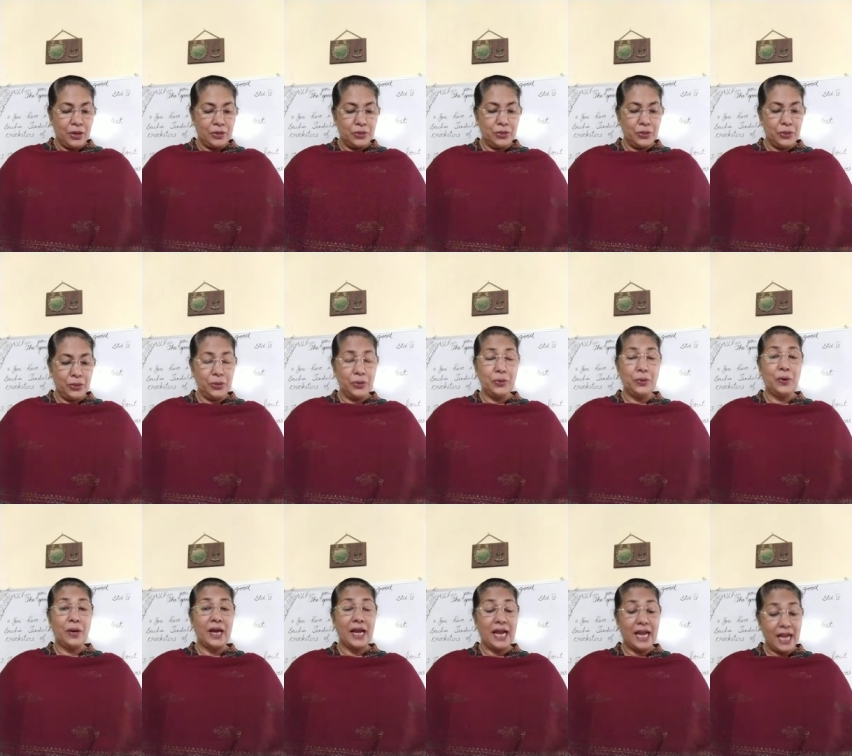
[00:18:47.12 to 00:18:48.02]
Do you
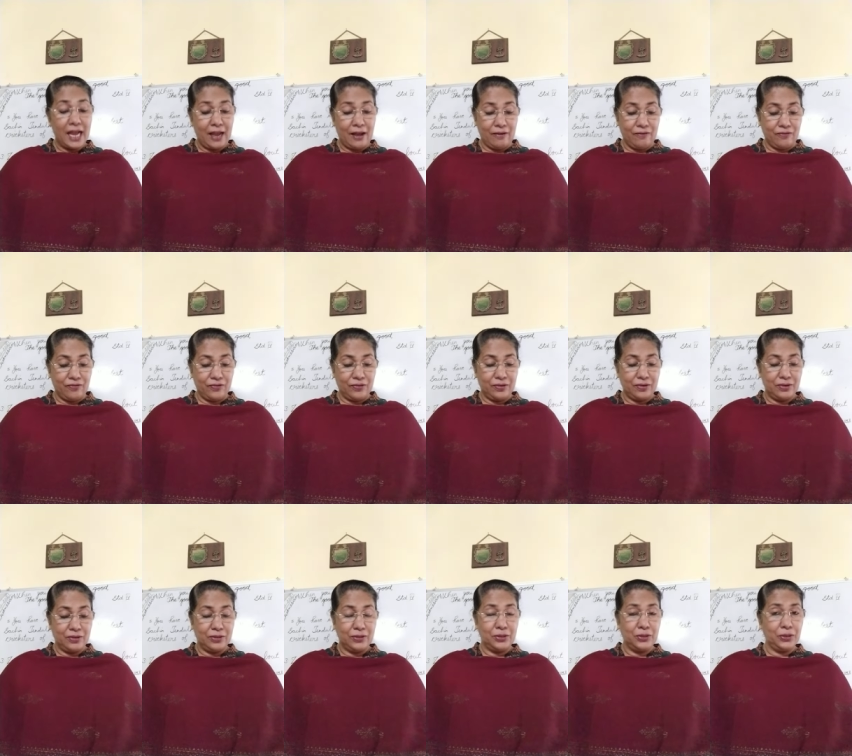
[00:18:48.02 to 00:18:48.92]
have?
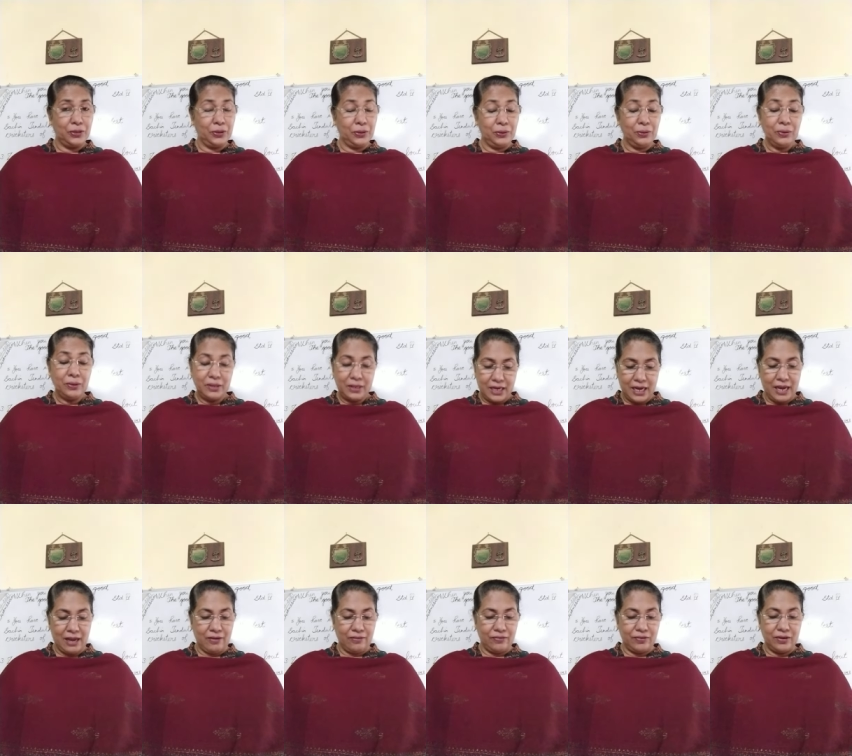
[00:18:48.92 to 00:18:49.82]
Do you
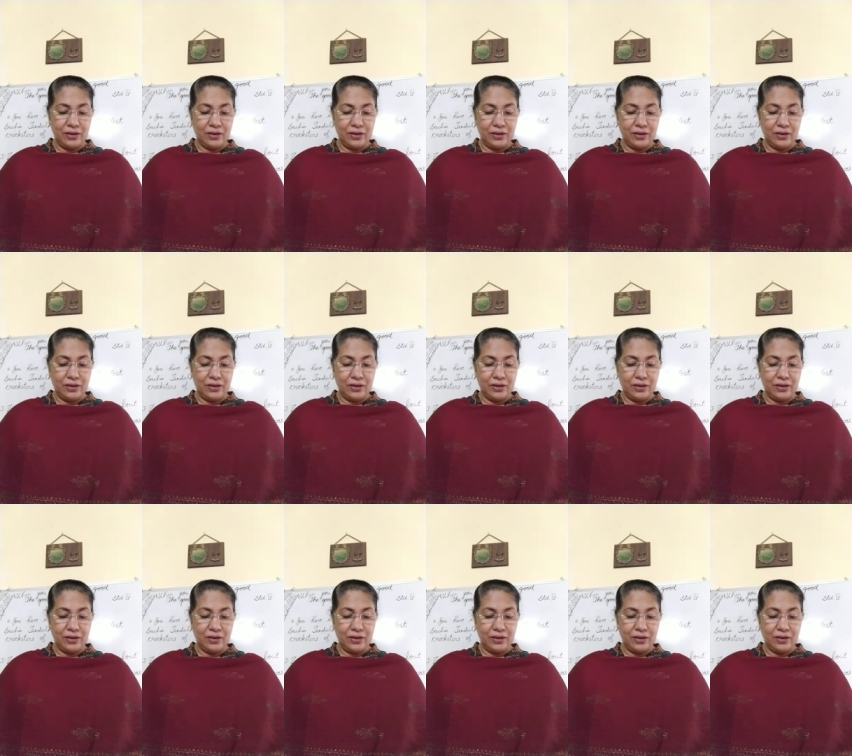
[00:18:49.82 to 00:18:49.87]
have?